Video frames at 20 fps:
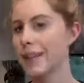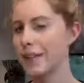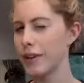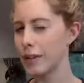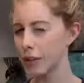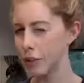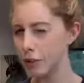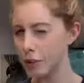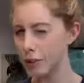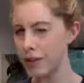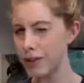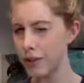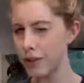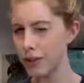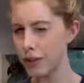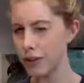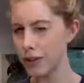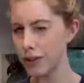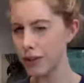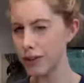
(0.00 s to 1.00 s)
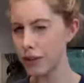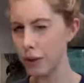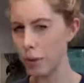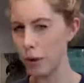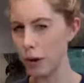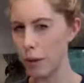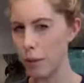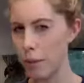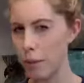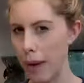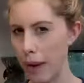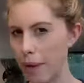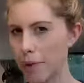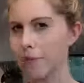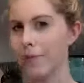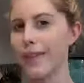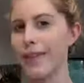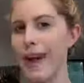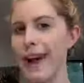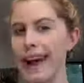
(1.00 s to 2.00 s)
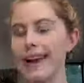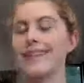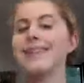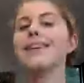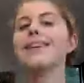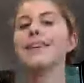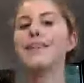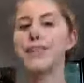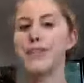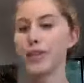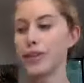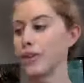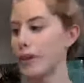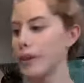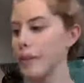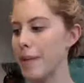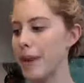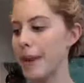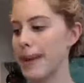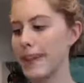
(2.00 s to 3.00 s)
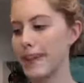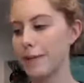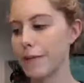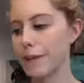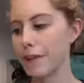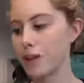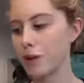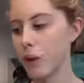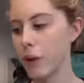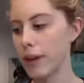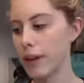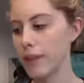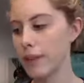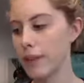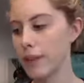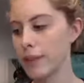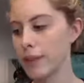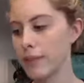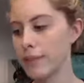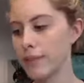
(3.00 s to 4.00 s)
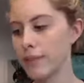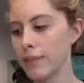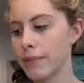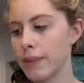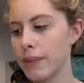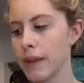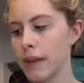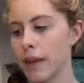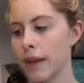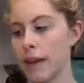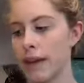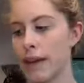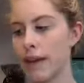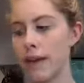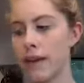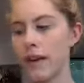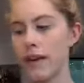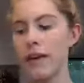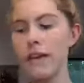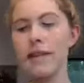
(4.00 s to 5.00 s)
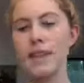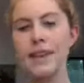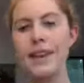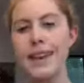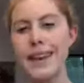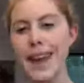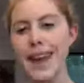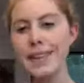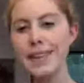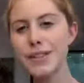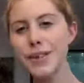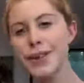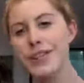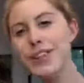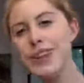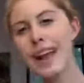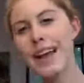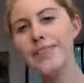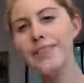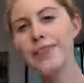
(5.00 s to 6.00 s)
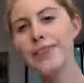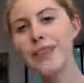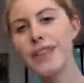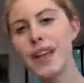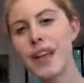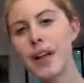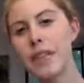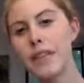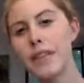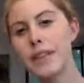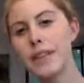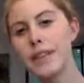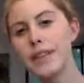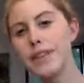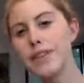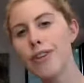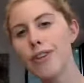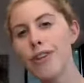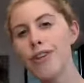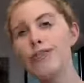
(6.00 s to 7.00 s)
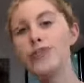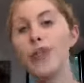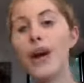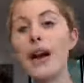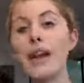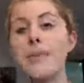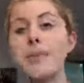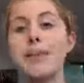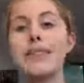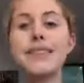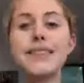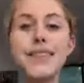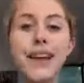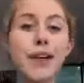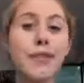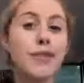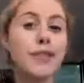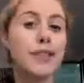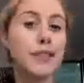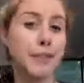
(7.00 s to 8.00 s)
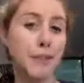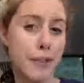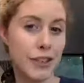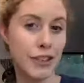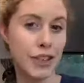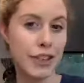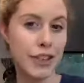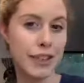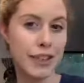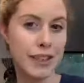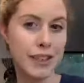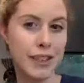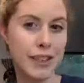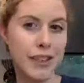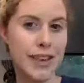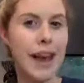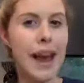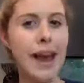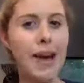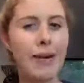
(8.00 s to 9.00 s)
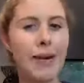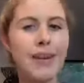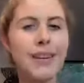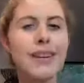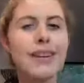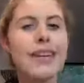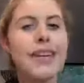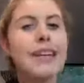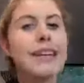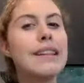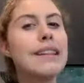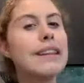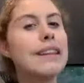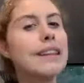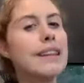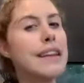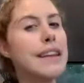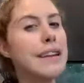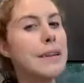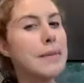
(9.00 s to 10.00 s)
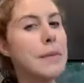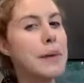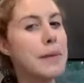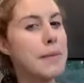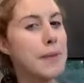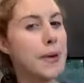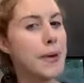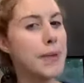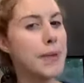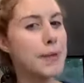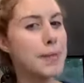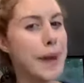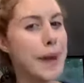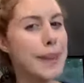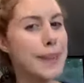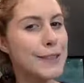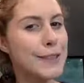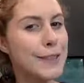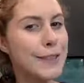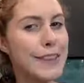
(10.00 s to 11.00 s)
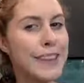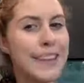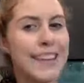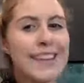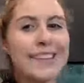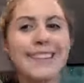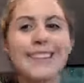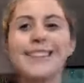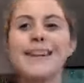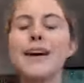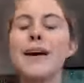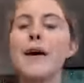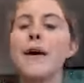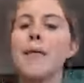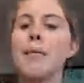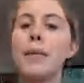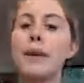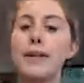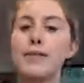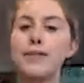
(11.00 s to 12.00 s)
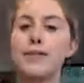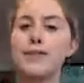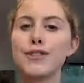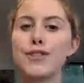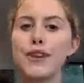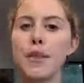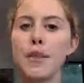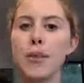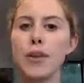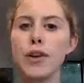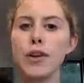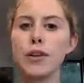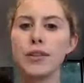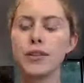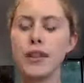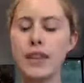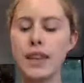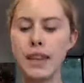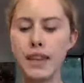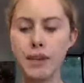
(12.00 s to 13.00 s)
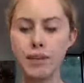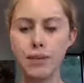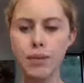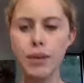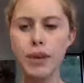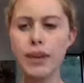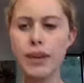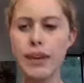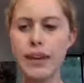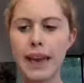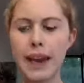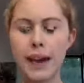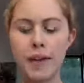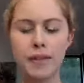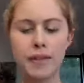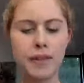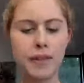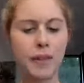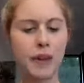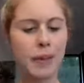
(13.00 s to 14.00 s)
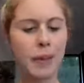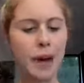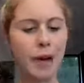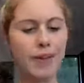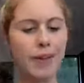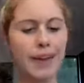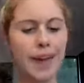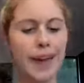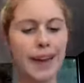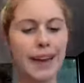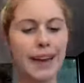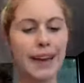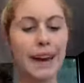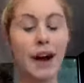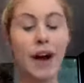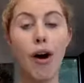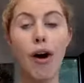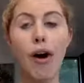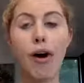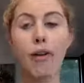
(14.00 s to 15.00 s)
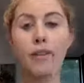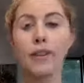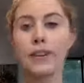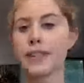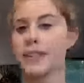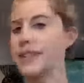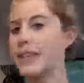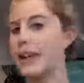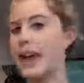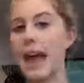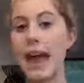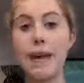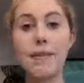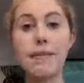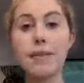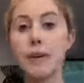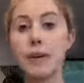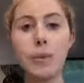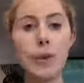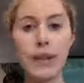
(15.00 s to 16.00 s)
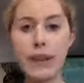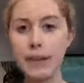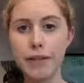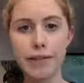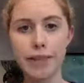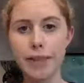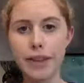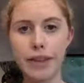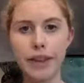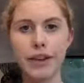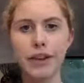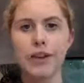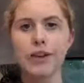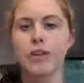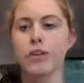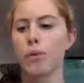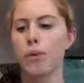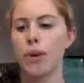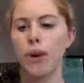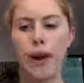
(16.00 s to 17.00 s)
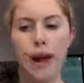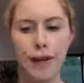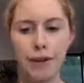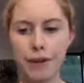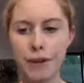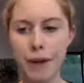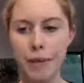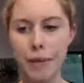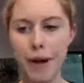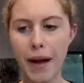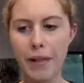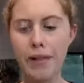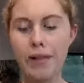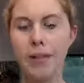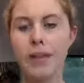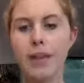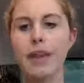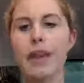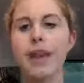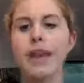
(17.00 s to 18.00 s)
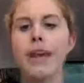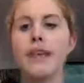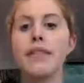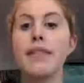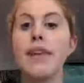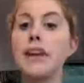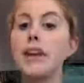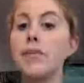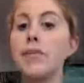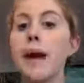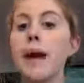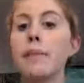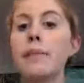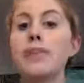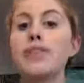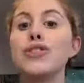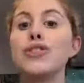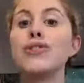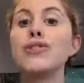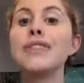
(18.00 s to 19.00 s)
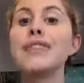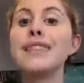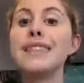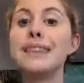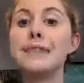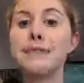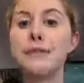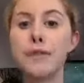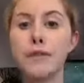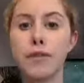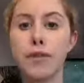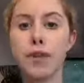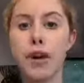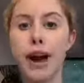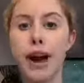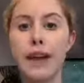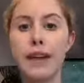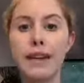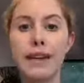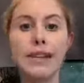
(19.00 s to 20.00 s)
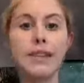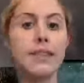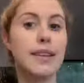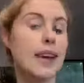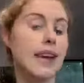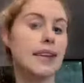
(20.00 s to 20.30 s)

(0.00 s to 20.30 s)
There are specific trees that work better for that, so you're going to make a different choice. The next question to ask yourself is, are you trying to be self-sufficient? Now, you'd need a little bit more space for this, but if you're someone who's thinking really carefully about getting a harvest every week of the year or every month, then you might be choosing different varieties.